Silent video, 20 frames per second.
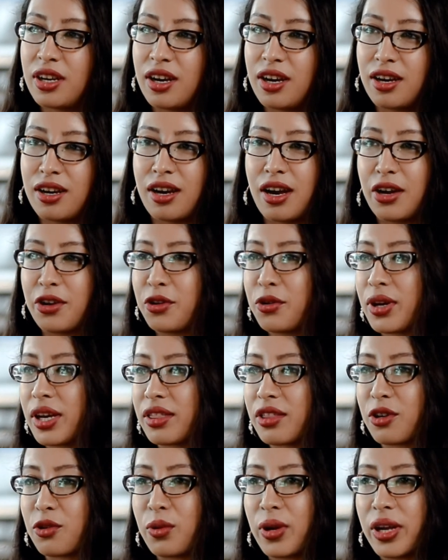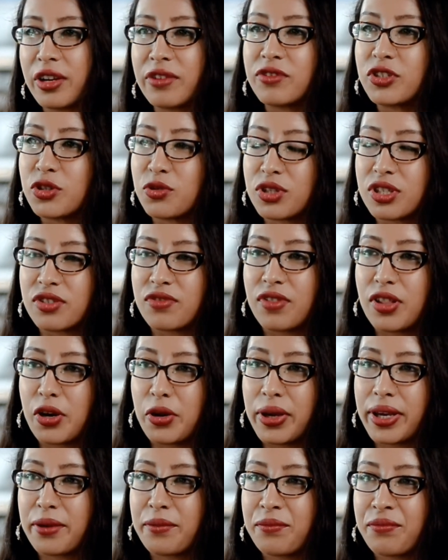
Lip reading: How do you get the creative juices flowing?